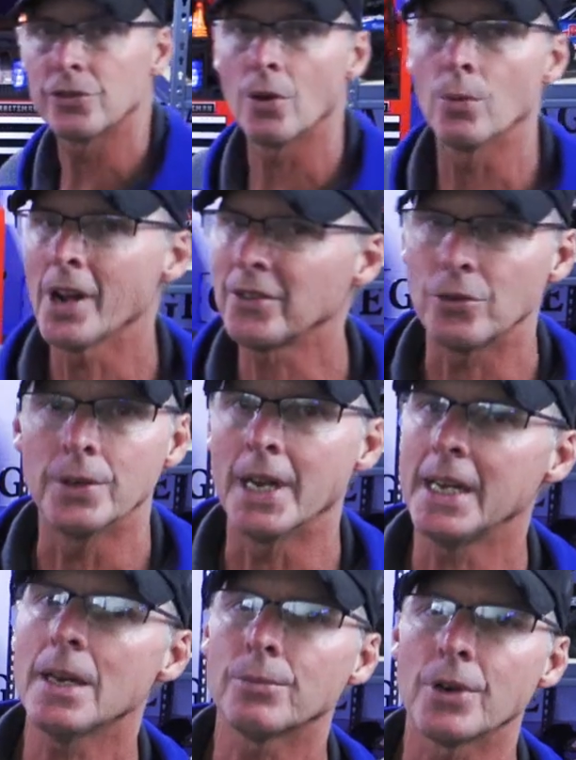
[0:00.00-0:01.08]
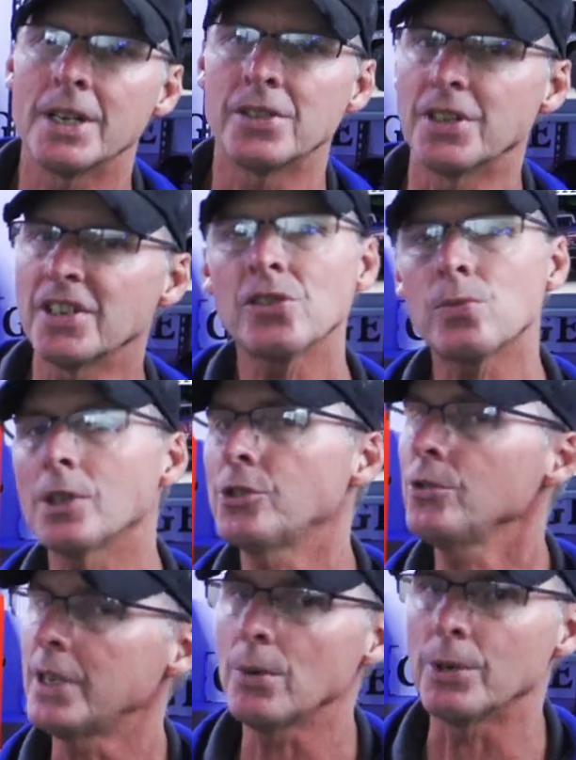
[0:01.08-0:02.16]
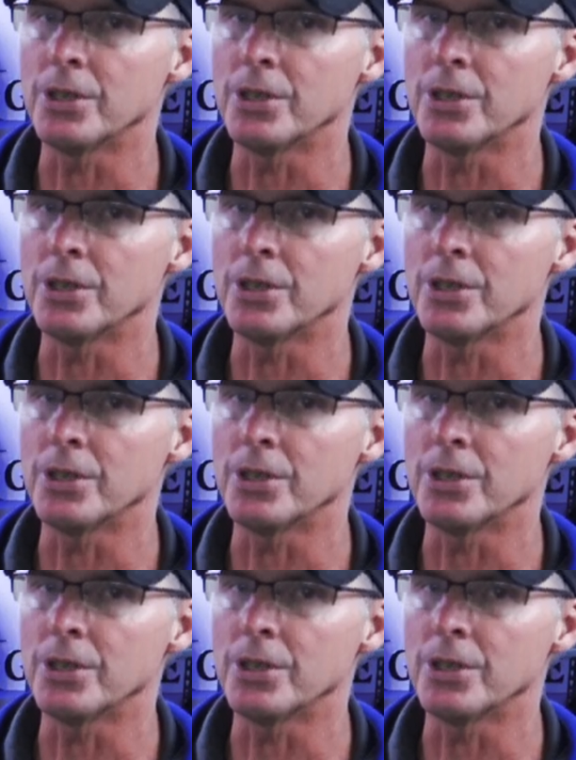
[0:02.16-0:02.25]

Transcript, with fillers: so we're not doing any upgrades. This is what you get